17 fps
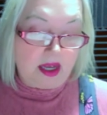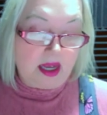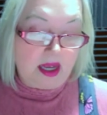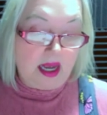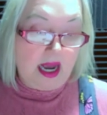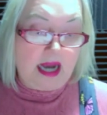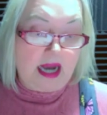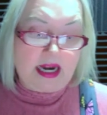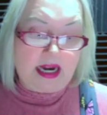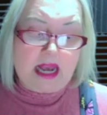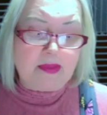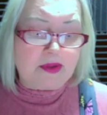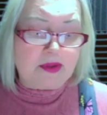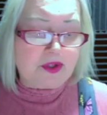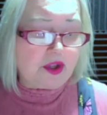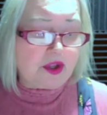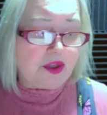
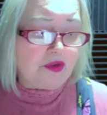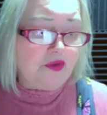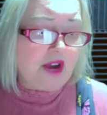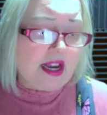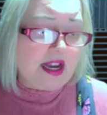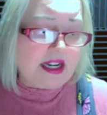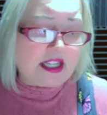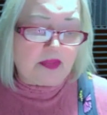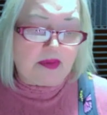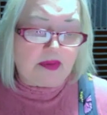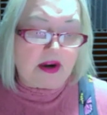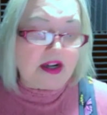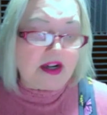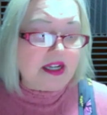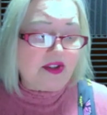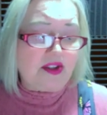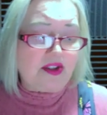Unable to thread
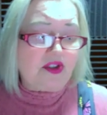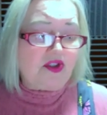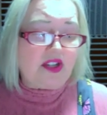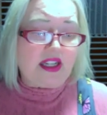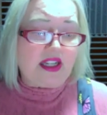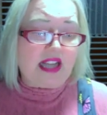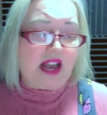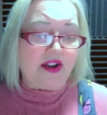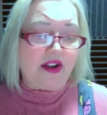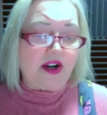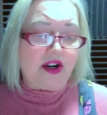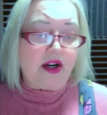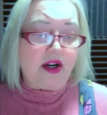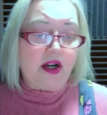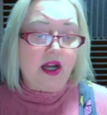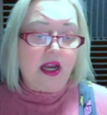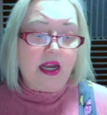experiences together,